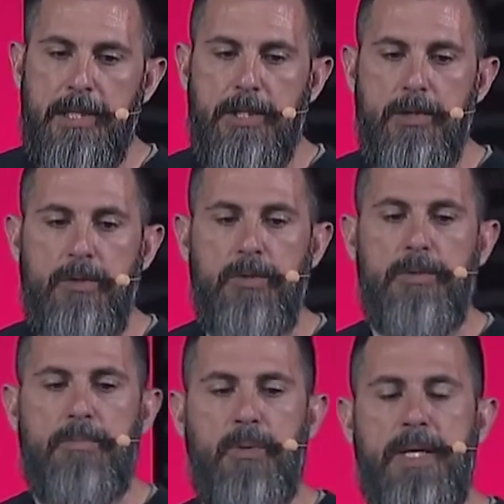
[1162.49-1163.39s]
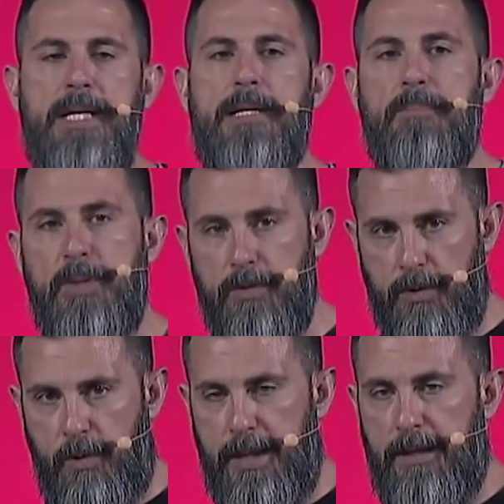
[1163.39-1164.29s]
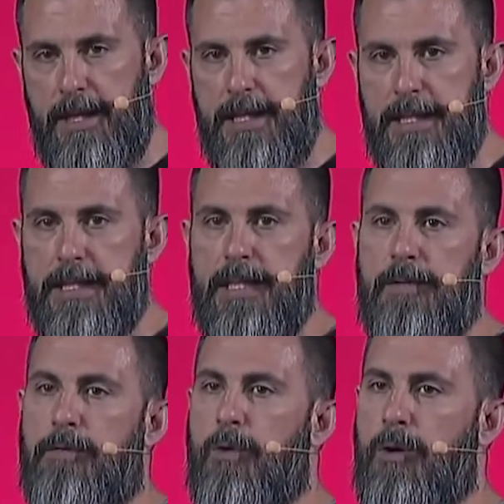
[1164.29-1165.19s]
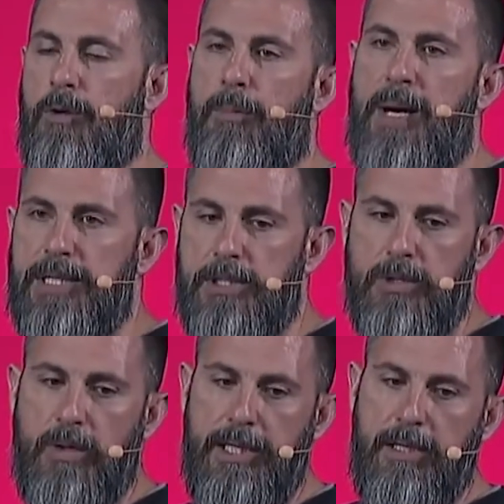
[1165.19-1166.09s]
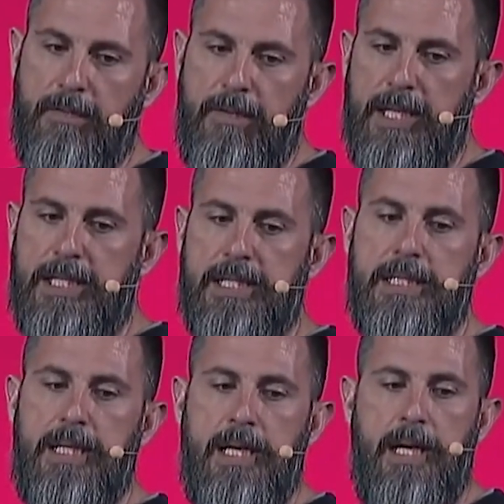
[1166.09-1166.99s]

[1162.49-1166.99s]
to pre-compute queries for a repository interface